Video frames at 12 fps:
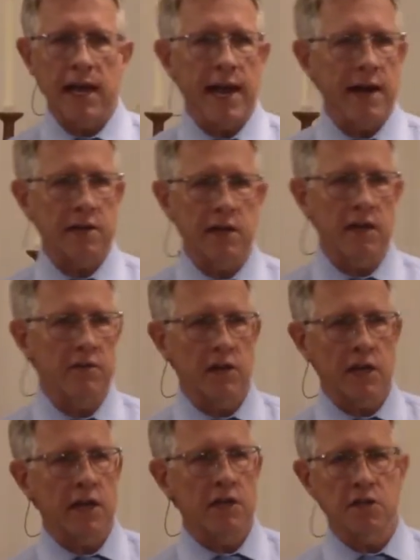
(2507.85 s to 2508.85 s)
acting of the
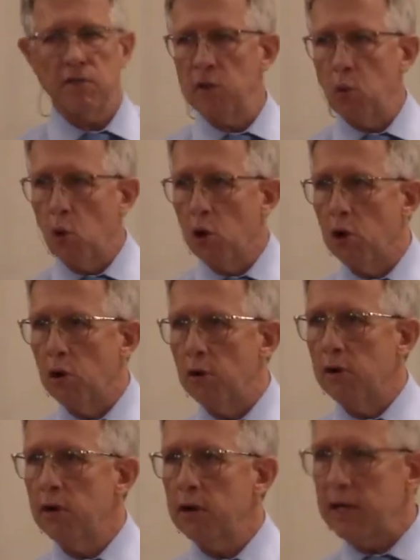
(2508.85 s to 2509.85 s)
kings of the world,
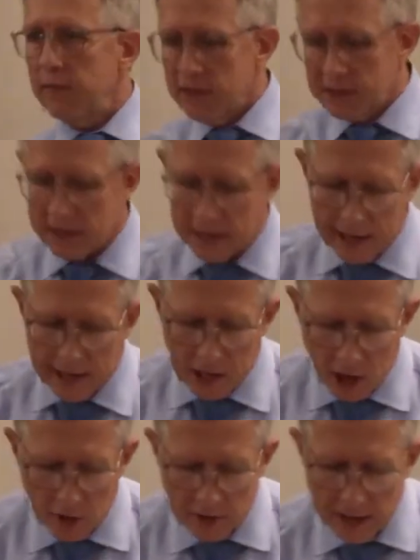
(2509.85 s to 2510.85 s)
even today in
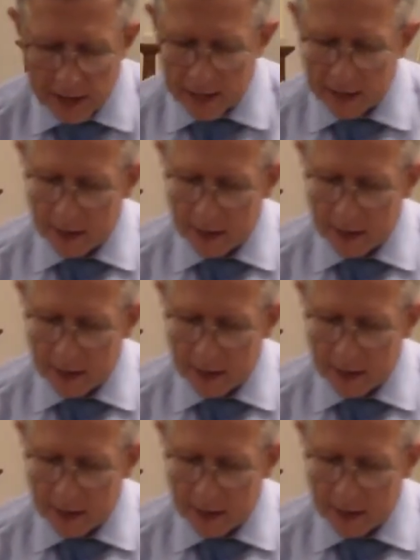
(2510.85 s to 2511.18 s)
our day.